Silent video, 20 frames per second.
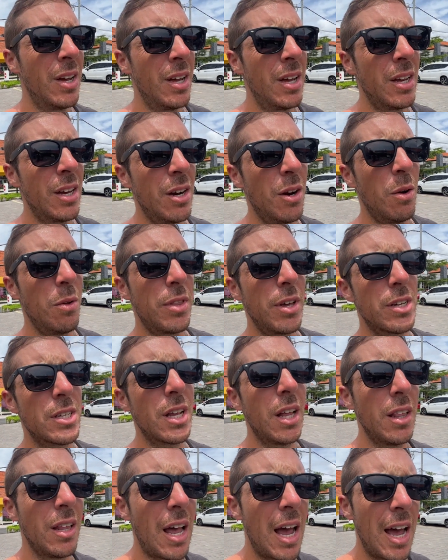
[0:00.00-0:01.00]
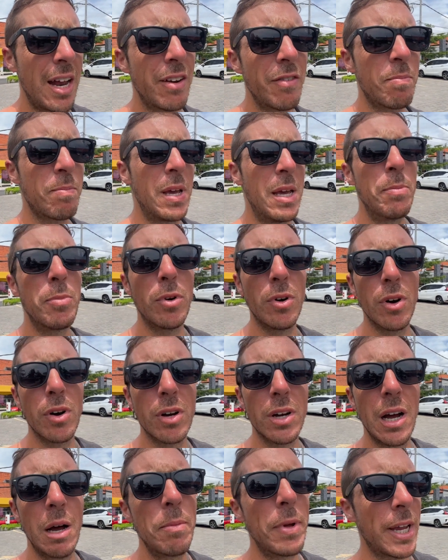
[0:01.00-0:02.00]
you know, there's a lot of people
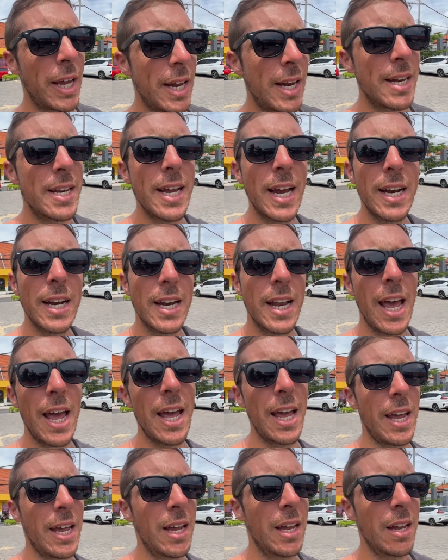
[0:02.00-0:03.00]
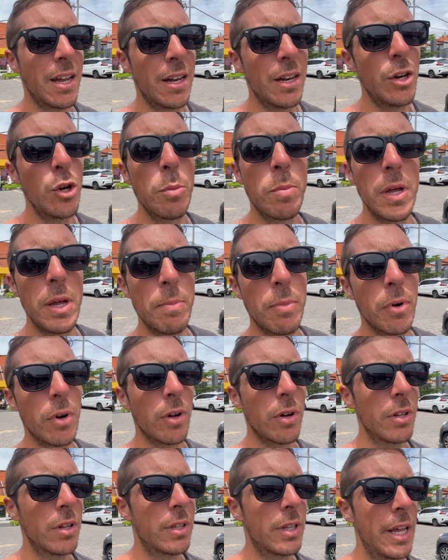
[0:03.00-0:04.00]
coming in day to day, new people.